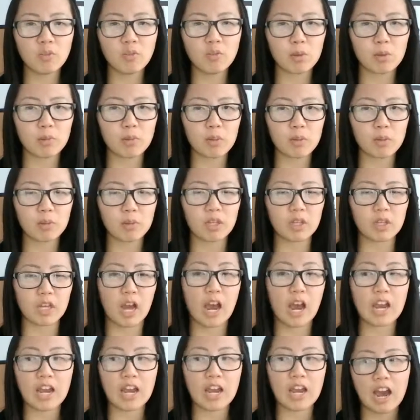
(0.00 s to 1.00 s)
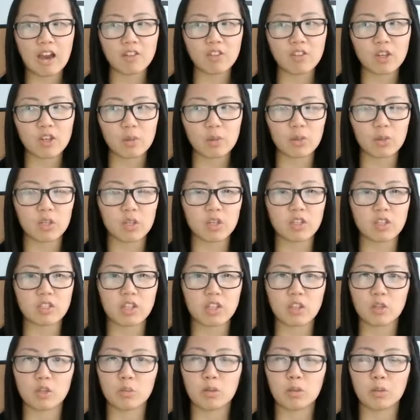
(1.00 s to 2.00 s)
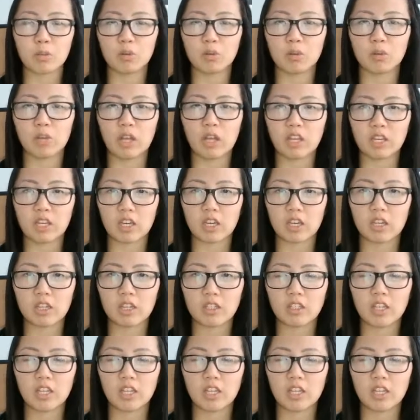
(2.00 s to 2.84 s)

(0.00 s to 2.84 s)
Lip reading: but maybe like I have it because other people like it.